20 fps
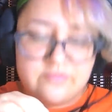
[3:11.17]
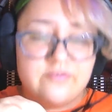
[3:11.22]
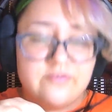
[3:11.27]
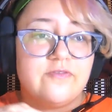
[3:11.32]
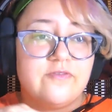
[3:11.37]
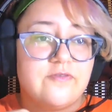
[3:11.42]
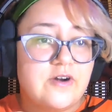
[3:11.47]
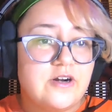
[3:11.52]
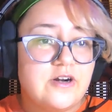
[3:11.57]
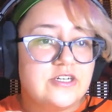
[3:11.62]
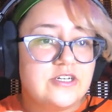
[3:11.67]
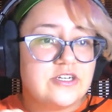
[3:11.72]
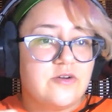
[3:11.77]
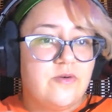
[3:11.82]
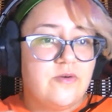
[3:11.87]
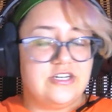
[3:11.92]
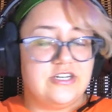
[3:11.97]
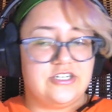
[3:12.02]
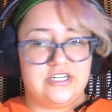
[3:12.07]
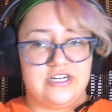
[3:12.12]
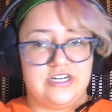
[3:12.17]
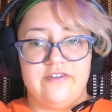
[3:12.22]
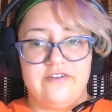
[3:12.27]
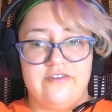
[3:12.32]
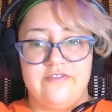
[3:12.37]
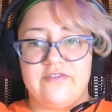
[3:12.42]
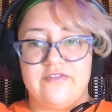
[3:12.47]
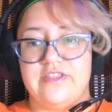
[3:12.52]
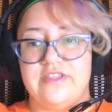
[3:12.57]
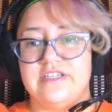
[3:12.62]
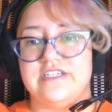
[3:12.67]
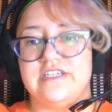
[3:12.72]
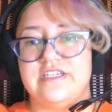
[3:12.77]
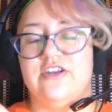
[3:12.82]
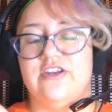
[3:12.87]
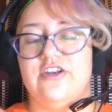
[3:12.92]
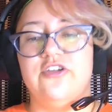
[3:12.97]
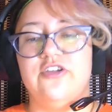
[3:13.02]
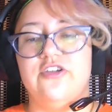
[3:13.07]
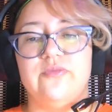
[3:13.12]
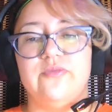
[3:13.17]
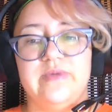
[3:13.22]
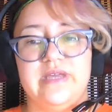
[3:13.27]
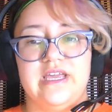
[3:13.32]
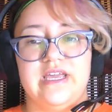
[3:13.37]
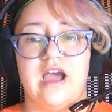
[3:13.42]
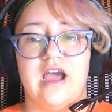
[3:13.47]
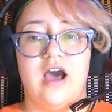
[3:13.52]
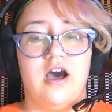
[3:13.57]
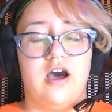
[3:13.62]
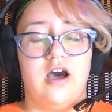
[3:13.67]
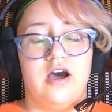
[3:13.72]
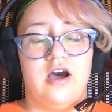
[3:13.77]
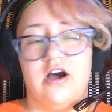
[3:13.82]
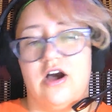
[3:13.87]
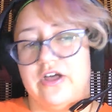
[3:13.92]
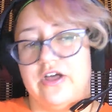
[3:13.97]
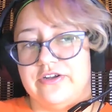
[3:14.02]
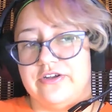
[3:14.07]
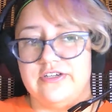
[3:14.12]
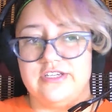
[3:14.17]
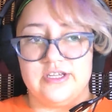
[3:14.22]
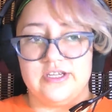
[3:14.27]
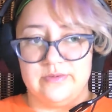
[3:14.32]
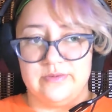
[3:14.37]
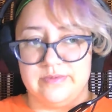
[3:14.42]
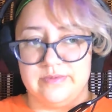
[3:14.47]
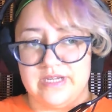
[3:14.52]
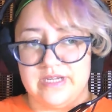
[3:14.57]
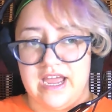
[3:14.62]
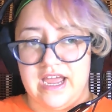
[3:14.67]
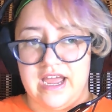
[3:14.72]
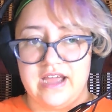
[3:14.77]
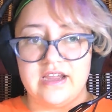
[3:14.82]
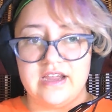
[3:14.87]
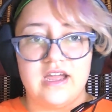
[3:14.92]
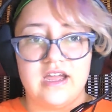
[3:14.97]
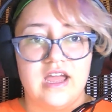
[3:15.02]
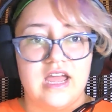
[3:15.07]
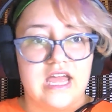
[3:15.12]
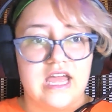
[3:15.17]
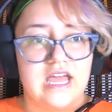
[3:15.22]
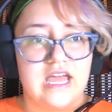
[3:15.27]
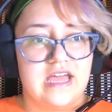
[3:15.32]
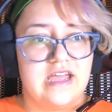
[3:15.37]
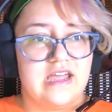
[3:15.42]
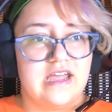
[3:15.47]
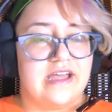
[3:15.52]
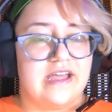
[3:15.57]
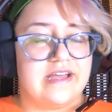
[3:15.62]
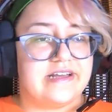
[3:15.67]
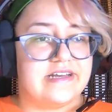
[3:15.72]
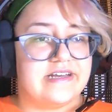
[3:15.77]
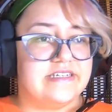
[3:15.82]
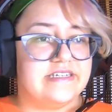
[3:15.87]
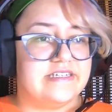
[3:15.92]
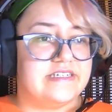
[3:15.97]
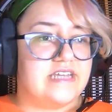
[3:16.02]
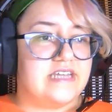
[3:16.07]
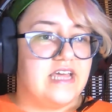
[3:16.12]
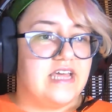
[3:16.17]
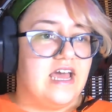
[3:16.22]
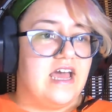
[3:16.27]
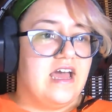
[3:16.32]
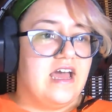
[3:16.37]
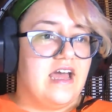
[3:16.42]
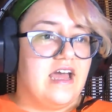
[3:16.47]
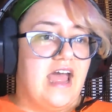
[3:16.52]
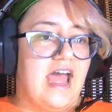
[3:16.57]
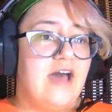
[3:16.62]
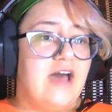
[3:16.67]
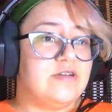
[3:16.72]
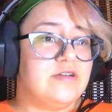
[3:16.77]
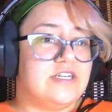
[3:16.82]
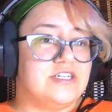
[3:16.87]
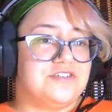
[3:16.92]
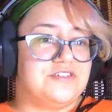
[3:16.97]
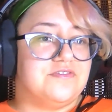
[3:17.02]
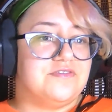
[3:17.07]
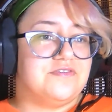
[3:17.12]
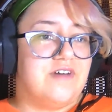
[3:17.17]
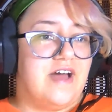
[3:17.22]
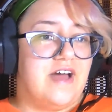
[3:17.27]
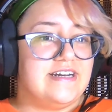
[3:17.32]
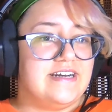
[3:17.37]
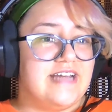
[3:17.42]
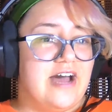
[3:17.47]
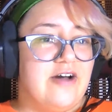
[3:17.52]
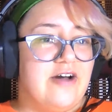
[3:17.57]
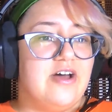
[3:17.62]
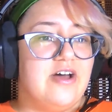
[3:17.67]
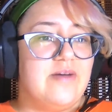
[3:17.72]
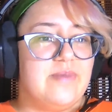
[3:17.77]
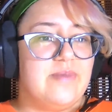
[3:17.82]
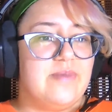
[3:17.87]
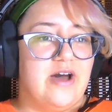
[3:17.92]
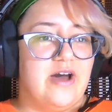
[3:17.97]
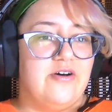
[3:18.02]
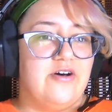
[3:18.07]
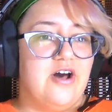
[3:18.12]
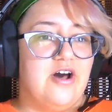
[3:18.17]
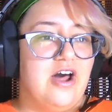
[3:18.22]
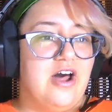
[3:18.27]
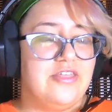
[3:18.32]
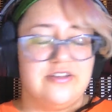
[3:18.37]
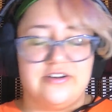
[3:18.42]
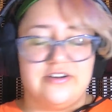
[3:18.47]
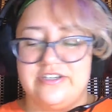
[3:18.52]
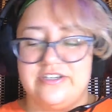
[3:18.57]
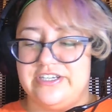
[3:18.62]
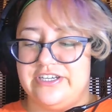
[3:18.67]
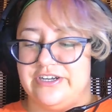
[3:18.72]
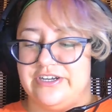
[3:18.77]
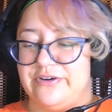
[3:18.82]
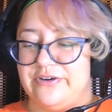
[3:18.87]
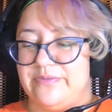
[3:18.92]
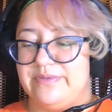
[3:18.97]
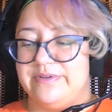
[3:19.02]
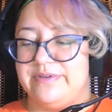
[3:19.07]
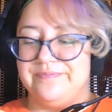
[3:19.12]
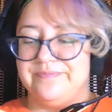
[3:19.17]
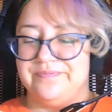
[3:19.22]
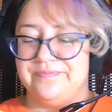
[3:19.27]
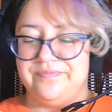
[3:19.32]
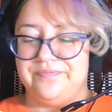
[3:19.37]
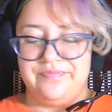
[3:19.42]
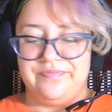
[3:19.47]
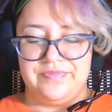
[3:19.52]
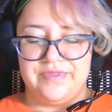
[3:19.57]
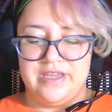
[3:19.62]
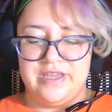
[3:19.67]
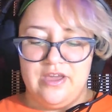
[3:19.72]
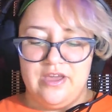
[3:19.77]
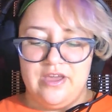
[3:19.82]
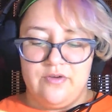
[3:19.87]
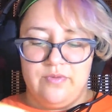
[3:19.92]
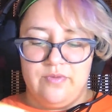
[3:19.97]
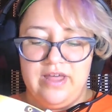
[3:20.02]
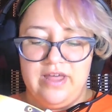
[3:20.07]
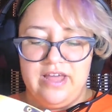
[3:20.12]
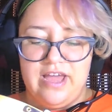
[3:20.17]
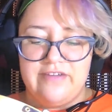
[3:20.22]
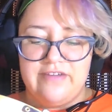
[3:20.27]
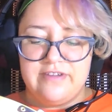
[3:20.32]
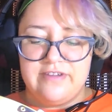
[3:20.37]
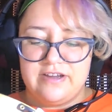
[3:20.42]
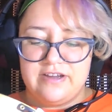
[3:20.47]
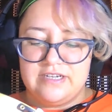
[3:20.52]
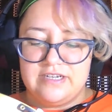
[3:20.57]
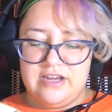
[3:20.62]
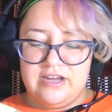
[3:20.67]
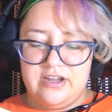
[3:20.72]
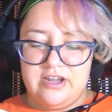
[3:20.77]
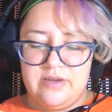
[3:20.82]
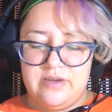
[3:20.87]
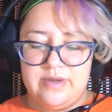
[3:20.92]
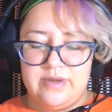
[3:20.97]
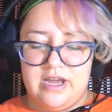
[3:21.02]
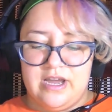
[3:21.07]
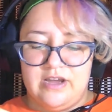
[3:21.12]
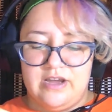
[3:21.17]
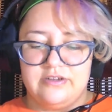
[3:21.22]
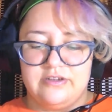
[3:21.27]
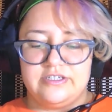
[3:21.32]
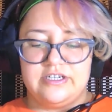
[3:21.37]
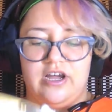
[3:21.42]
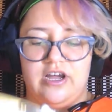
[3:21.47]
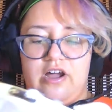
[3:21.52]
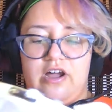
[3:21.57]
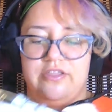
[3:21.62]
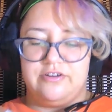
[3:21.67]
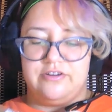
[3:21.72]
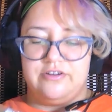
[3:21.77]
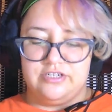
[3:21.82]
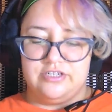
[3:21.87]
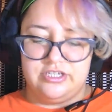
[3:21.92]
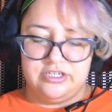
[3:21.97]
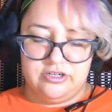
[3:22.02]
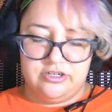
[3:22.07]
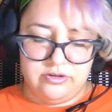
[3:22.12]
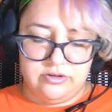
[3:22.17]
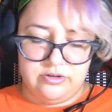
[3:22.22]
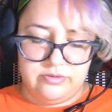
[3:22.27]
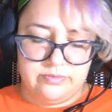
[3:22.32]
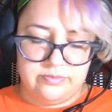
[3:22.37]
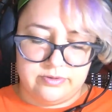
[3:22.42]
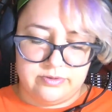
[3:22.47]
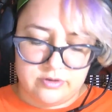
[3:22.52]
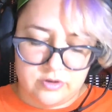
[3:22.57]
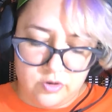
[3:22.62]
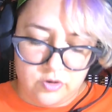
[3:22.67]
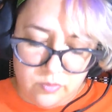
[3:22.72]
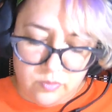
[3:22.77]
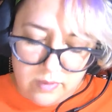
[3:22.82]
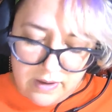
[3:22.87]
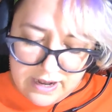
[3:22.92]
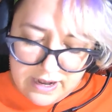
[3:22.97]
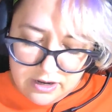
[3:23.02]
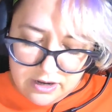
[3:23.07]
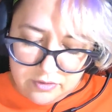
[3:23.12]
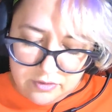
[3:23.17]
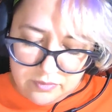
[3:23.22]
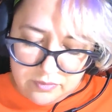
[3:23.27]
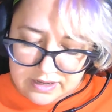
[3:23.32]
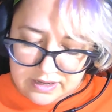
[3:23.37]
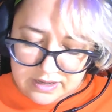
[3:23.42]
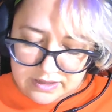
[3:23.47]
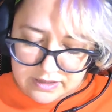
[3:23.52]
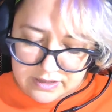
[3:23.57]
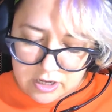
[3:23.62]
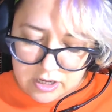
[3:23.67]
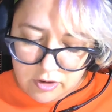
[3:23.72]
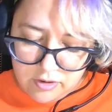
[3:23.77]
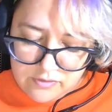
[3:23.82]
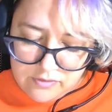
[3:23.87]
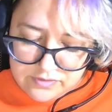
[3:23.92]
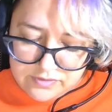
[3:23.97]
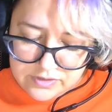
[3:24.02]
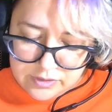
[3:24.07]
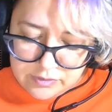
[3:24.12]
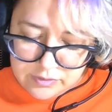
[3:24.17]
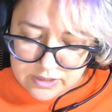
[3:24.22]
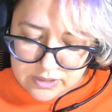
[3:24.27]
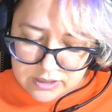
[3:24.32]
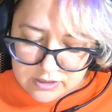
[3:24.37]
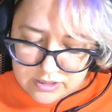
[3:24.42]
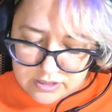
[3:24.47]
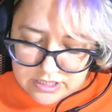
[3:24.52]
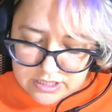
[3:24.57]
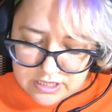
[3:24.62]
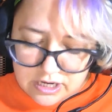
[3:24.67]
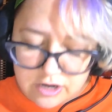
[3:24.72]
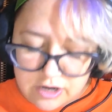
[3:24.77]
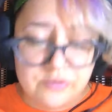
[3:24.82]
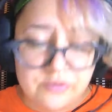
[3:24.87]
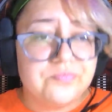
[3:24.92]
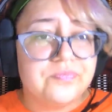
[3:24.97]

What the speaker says: first question for this newbie AuthorTube tag is, how did you find out about AuthorTube? Well, I found out about AuthorTube quite a while ago, a few years ago.